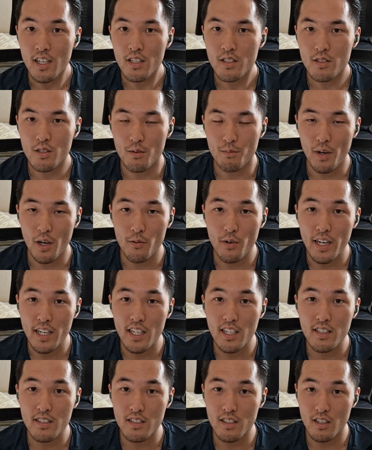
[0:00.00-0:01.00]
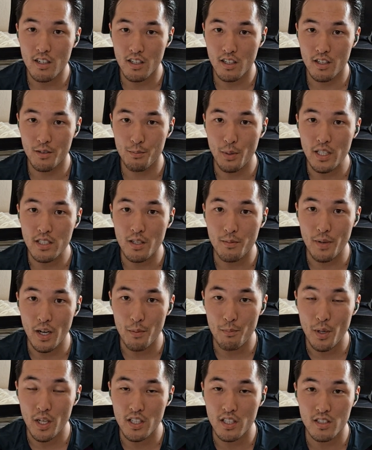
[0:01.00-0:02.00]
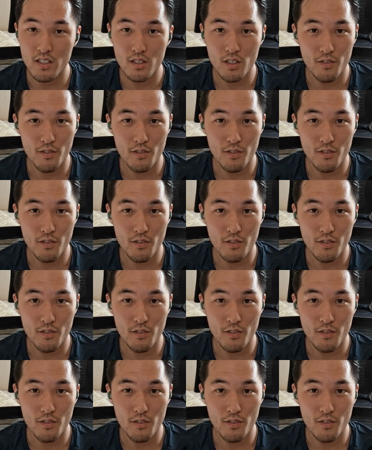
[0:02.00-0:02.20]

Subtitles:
So my ratings are based on my opinion.